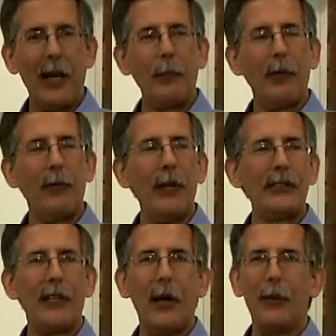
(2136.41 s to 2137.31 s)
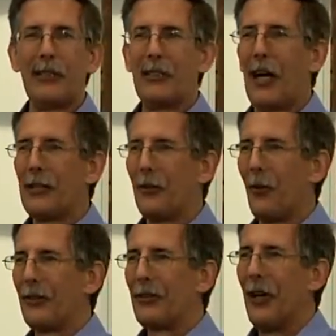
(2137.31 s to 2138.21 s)
a couple of weeks ago when Josh
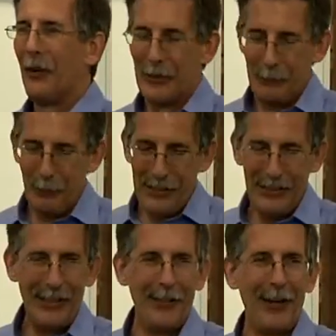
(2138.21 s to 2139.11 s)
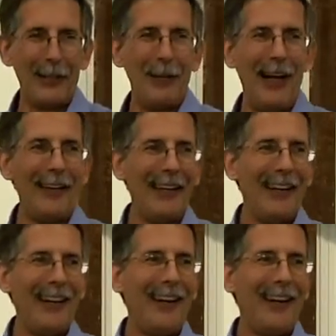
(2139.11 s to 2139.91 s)
Norris was preaching, he talked about